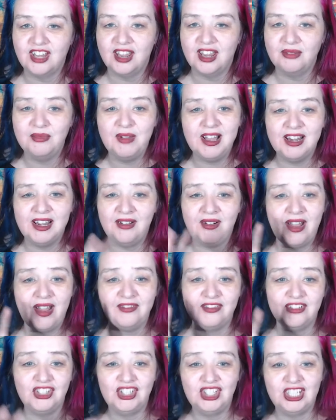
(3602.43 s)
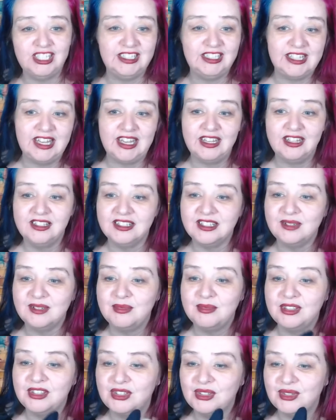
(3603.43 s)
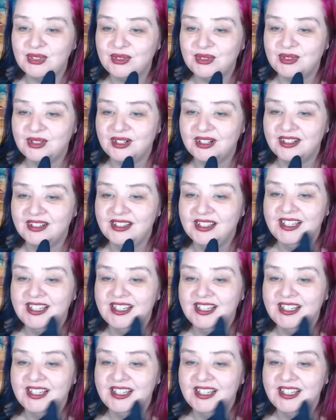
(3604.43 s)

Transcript: go, well, I'll have a cheat day because I'm at the store.